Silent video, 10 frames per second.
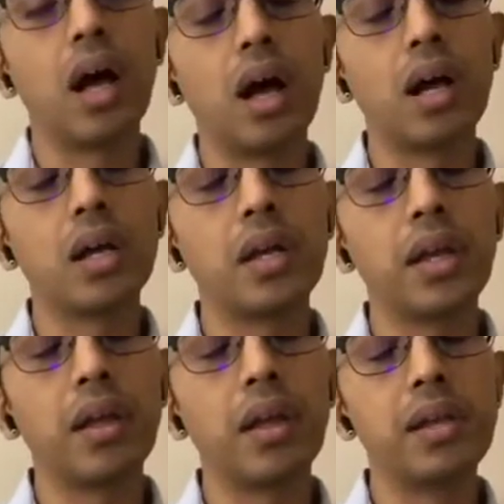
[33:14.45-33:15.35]
in
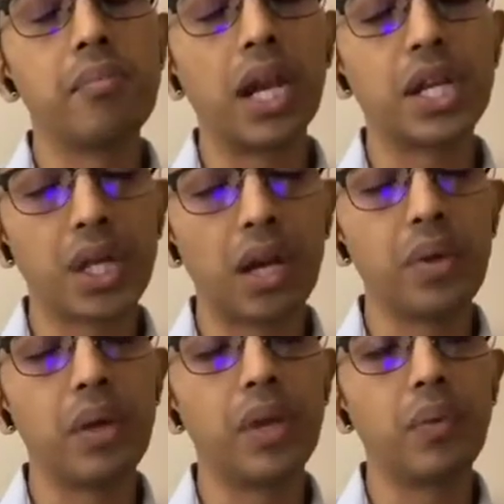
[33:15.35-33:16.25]
Malaysia. We were
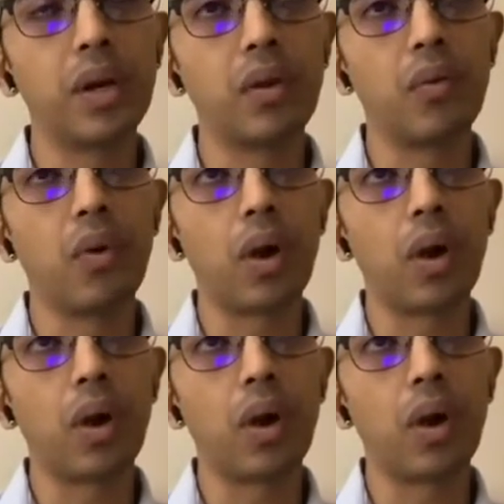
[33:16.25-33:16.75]
awarded with that